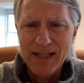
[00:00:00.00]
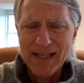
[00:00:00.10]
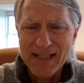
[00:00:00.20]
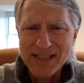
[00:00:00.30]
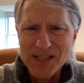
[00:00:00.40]

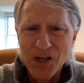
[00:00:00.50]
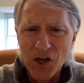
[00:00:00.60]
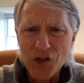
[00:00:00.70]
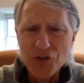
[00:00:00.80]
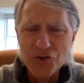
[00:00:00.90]
it's
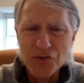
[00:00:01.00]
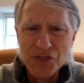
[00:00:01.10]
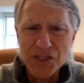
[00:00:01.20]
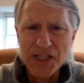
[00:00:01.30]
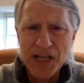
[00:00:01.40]
hard to
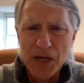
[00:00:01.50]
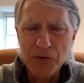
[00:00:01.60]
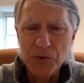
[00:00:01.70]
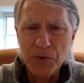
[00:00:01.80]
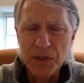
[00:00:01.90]
see how
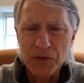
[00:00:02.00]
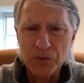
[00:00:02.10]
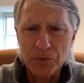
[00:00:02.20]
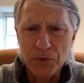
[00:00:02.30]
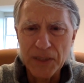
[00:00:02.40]
you can
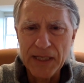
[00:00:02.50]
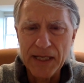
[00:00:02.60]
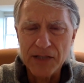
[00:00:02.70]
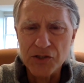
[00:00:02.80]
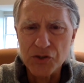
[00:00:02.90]

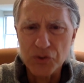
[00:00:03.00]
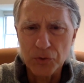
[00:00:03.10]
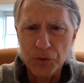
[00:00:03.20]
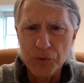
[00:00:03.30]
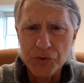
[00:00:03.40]
create a
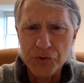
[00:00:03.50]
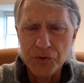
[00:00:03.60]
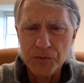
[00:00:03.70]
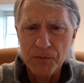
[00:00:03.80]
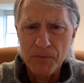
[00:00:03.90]

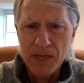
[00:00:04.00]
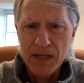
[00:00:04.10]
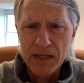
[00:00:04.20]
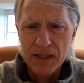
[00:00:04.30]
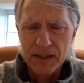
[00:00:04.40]
solution
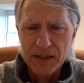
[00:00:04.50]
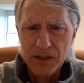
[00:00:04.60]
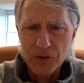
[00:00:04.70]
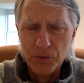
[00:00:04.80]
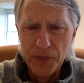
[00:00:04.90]

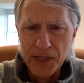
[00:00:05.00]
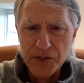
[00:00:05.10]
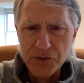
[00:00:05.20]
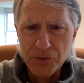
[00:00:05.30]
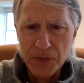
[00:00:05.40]
that
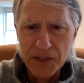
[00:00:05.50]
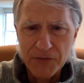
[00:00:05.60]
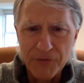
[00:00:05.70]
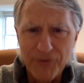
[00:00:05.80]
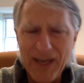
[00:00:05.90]
creates unique
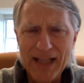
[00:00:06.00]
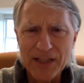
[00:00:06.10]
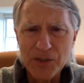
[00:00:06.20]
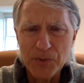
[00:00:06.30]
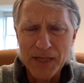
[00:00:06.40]

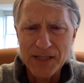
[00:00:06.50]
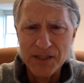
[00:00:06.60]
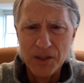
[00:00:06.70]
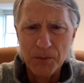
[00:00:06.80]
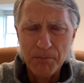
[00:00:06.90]
value and
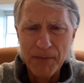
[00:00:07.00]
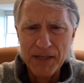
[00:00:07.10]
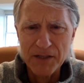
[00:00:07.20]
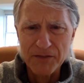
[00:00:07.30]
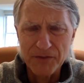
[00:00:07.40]
has a
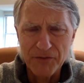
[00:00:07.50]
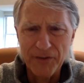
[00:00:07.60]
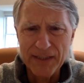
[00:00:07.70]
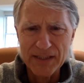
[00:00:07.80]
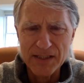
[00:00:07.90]
competitive
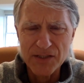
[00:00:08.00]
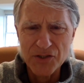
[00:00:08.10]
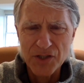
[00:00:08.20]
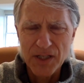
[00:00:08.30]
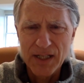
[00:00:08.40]

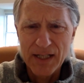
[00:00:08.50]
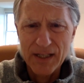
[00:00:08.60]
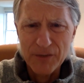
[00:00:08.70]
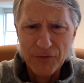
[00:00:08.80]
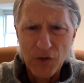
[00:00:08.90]
advantage
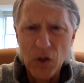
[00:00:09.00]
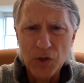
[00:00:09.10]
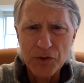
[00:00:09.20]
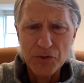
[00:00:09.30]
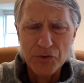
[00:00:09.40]
if
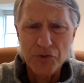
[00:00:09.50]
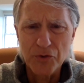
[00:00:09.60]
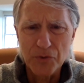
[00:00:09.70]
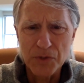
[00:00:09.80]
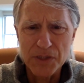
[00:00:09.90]
all you
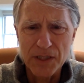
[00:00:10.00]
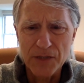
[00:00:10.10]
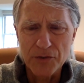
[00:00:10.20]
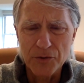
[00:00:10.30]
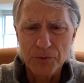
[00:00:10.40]
do is
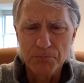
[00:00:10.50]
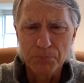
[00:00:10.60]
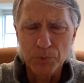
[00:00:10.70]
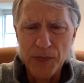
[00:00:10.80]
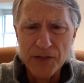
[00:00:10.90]
that you
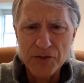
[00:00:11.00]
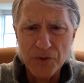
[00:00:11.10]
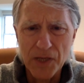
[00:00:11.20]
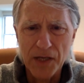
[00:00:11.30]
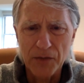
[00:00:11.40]
bring
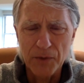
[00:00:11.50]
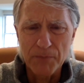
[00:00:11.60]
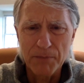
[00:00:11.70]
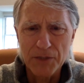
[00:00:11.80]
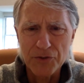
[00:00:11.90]
together a
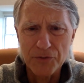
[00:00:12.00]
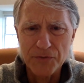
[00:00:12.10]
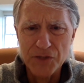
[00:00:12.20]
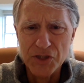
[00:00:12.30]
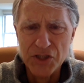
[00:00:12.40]
bunch
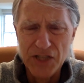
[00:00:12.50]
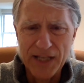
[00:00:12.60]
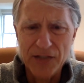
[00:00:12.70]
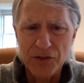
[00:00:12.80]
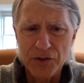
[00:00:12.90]
of
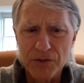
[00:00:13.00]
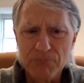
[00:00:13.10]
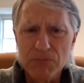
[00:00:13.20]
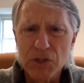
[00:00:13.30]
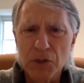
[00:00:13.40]
standard
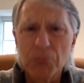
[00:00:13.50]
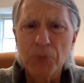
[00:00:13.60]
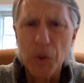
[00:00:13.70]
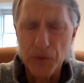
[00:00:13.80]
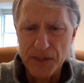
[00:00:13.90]

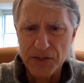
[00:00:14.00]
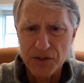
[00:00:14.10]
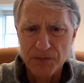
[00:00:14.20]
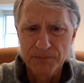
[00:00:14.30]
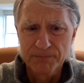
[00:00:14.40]

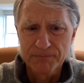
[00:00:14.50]
components.